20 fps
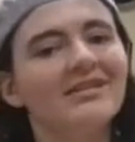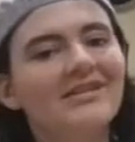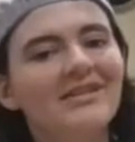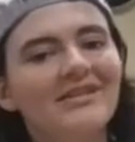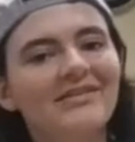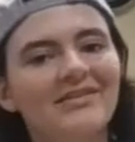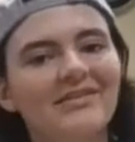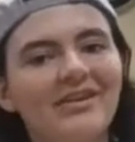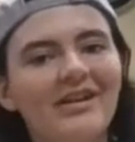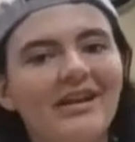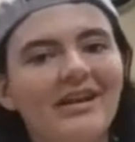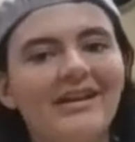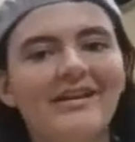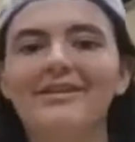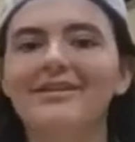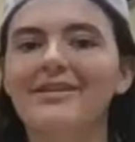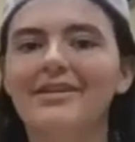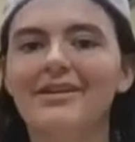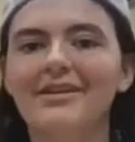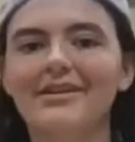that's great,
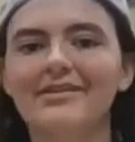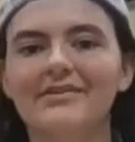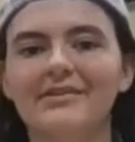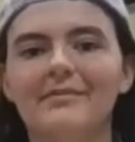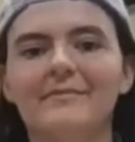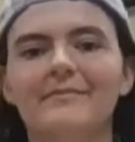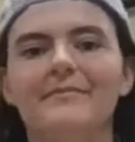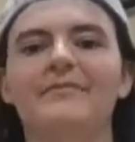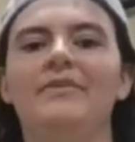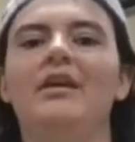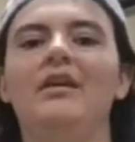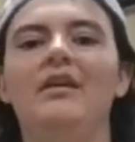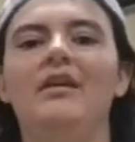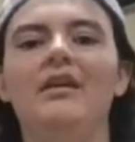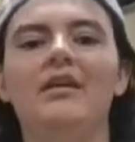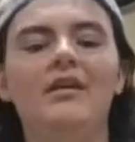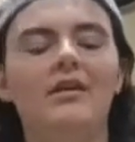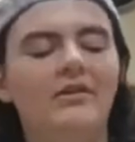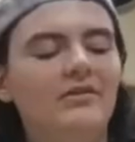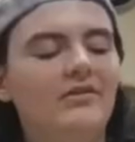awesome.
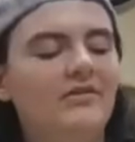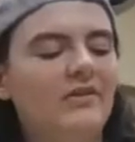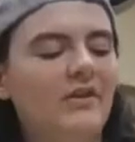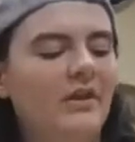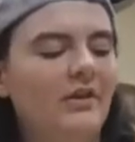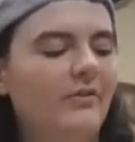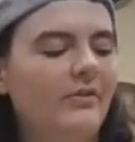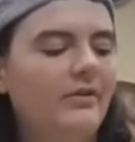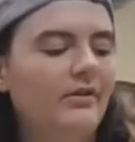So,